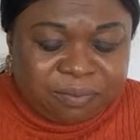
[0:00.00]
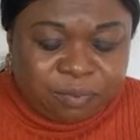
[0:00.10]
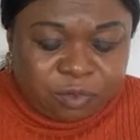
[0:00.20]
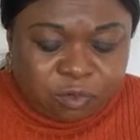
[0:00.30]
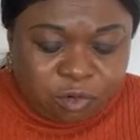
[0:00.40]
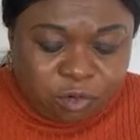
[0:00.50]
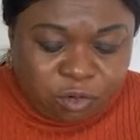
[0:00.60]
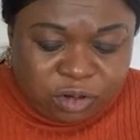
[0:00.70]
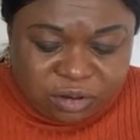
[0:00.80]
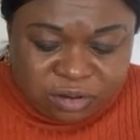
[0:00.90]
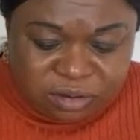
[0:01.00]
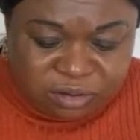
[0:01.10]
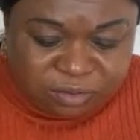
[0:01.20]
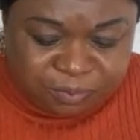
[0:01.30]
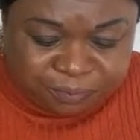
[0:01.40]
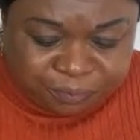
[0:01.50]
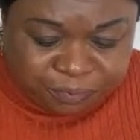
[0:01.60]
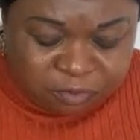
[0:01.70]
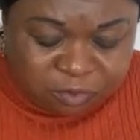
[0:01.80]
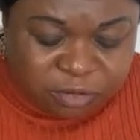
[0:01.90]
So
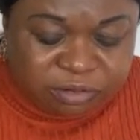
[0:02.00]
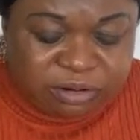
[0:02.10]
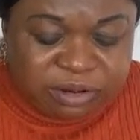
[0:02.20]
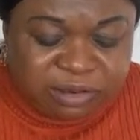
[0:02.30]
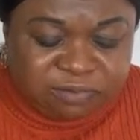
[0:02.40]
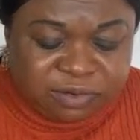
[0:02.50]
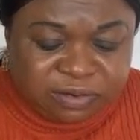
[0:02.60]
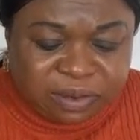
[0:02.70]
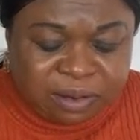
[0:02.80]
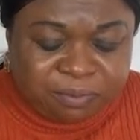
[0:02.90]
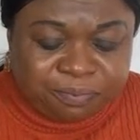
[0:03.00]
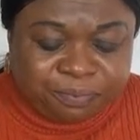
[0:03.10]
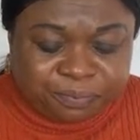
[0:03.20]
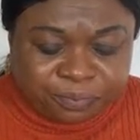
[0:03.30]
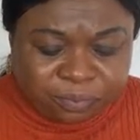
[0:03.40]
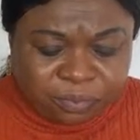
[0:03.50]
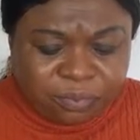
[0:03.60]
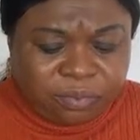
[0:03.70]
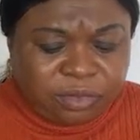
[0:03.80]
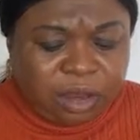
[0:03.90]
for 3 years visa,
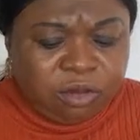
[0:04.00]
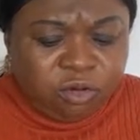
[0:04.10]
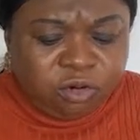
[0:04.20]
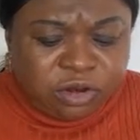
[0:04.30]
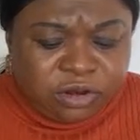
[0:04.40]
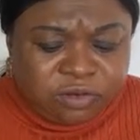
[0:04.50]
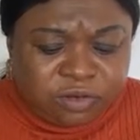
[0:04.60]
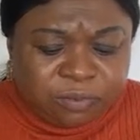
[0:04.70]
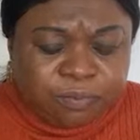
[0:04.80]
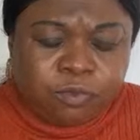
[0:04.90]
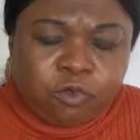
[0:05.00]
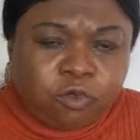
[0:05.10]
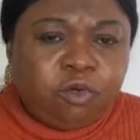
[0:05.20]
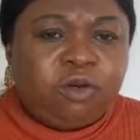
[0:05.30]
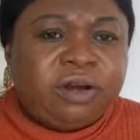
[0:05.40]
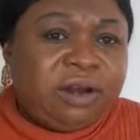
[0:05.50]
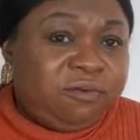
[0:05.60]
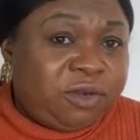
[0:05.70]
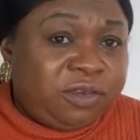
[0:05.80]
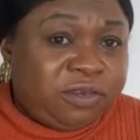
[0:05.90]
you need
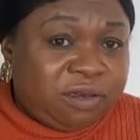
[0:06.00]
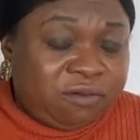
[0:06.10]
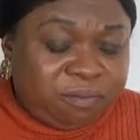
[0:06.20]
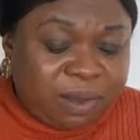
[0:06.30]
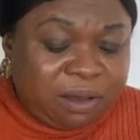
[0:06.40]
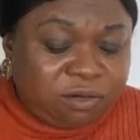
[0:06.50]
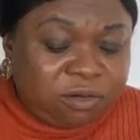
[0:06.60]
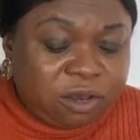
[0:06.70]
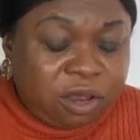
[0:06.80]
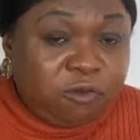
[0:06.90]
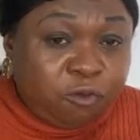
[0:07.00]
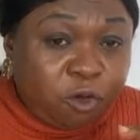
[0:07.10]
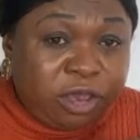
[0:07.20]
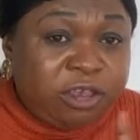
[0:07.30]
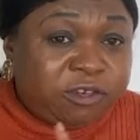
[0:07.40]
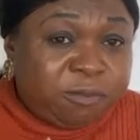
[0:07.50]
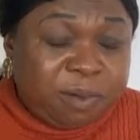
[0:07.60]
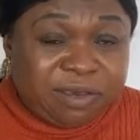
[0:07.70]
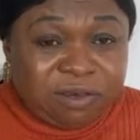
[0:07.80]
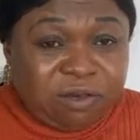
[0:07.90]
£247 for each
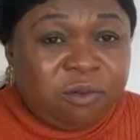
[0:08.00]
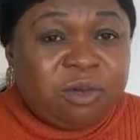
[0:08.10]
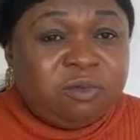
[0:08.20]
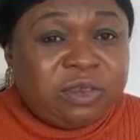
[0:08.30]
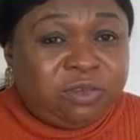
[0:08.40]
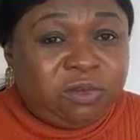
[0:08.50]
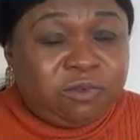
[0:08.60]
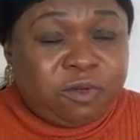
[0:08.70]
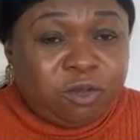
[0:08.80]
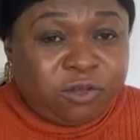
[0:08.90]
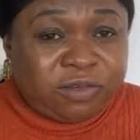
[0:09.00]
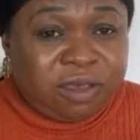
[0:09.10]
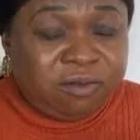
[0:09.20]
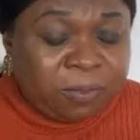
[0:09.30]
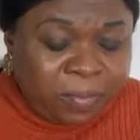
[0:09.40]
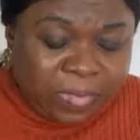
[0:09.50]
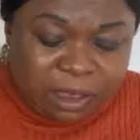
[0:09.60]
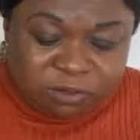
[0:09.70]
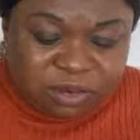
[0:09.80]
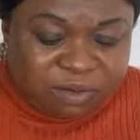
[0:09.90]
person coming with you, for yourself
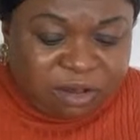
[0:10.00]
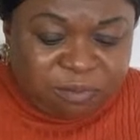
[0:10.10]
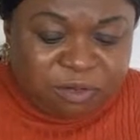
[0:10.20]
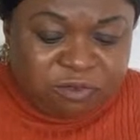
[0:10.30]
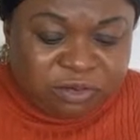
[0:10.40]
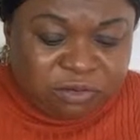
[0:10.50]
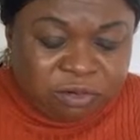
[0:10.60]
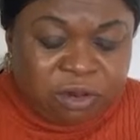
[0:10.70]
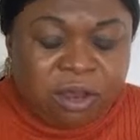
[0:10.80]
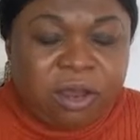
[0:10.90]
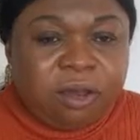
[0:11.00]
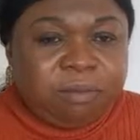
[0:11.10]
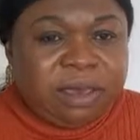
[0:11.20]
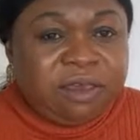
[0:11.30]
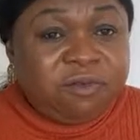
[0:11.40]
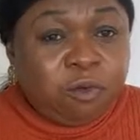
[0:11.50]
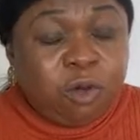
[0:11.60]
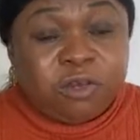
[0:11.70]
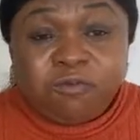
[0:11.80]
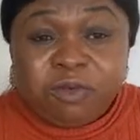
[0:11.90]
and whoever coming with you. But if you
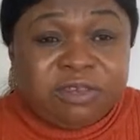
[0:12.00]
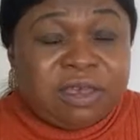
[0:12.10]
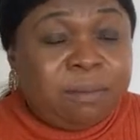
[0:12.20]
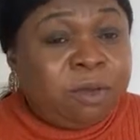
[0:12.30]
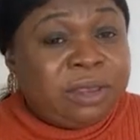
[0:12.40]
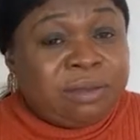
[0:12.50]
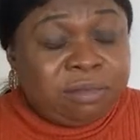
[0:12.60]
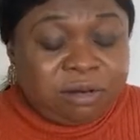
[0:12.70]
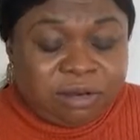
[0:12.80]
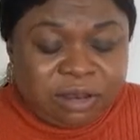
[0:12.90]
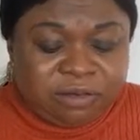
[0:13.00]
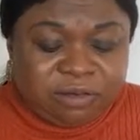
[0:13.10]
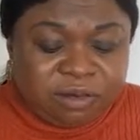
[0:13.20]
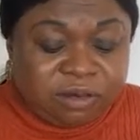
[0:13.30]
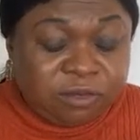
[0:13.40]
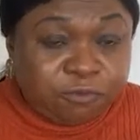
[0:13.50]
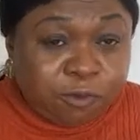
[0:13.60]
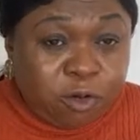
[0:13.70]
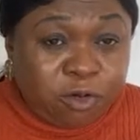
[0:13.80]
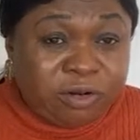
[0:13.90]
want visa more than 3 years, it is
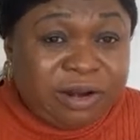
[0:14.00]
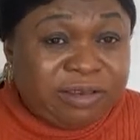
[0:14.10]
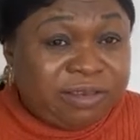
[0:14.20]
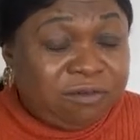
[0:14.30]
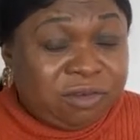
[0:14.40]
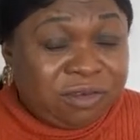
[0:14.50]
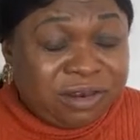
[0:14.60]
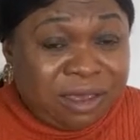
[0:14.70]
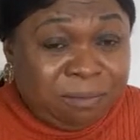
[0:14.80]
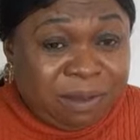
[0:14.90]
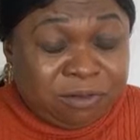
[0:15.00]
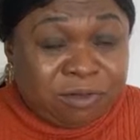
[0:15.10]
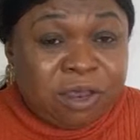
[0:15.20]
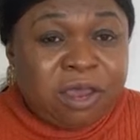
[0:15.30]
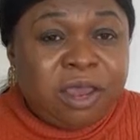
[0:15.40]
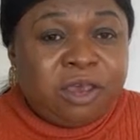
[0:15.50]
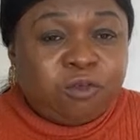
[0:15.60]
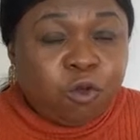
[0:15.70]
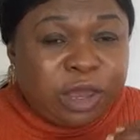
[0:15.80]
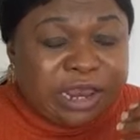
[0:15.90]
£479.
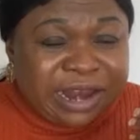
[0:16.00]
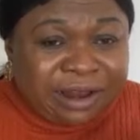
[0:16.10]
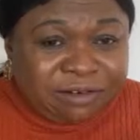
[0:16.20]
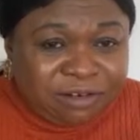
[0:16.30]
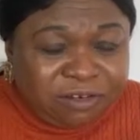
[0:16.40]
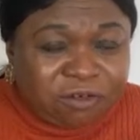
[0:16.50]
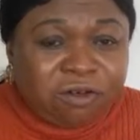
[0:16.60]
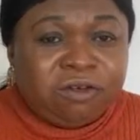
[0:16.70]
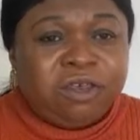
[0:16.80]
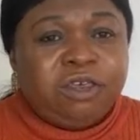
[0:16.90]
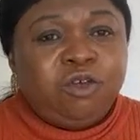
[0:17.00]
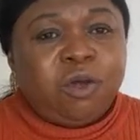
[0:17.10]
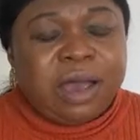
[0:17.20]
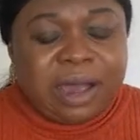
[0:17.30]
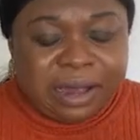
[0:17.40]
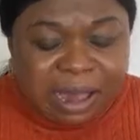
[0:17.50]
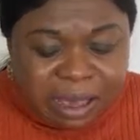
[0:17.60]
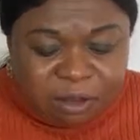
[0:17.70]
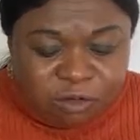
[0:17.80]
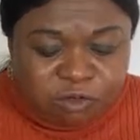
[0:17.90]
So in addition, in your
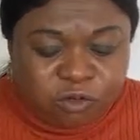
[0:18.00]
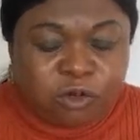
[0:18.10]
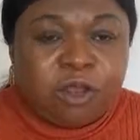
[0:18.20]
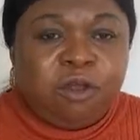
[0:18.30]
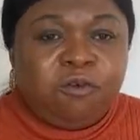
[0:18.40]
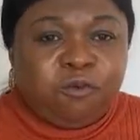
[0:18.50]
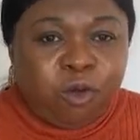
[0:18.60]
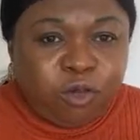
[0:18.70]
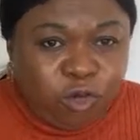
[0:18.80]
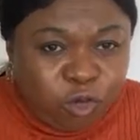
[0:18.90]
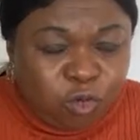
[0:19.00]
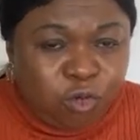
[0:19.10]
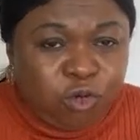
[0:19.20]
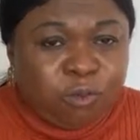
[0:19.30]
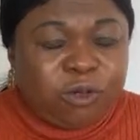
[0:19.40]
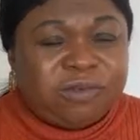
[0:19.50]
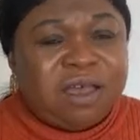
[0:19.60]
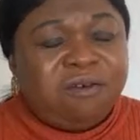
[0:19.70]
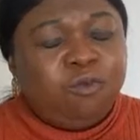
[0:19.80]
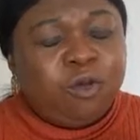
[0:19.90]
account, for you must
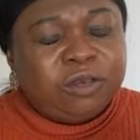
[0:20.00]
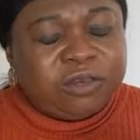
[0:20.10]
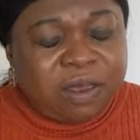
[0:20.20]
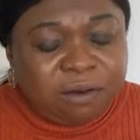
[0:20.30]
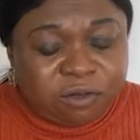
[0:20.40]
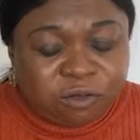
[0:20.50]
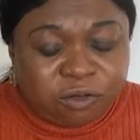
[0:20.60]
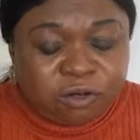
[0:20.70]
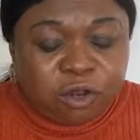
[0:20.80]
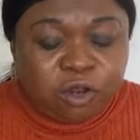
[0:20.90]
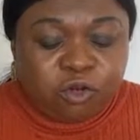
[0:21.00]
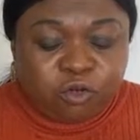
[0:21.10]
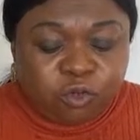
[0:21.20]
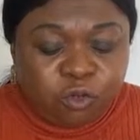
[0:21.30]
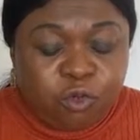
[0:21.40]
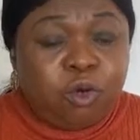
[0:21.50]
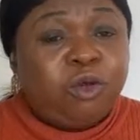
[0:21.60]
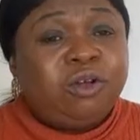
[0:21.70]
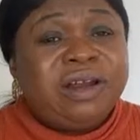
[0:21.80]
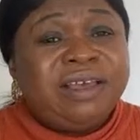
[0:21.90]
have
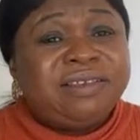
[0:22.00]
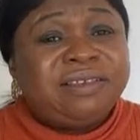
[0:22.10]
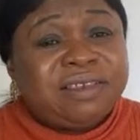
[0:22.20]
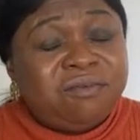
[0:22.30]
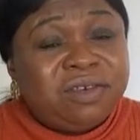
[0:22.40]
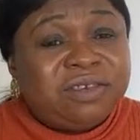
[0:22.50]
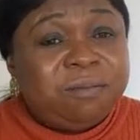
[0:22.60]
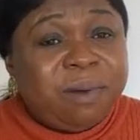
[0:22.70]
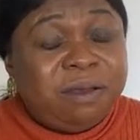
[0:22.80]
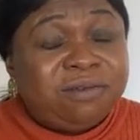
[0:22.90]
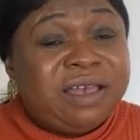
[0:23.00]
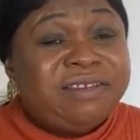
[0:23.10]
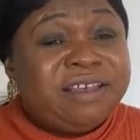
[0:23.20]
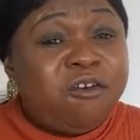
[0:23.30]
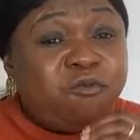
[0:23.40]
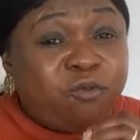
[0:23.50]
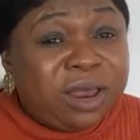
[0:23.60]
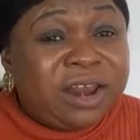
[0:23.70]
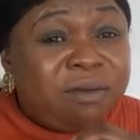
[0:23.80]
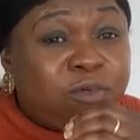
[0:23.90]
£1,270 that is
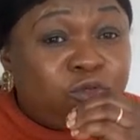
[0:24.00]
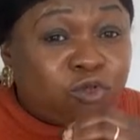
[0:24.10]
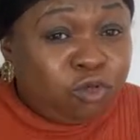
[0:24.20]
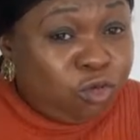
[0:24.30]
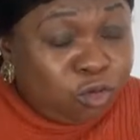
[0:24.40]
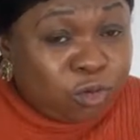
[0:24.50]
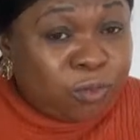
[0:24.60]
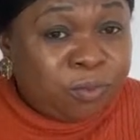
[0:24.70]
available to you.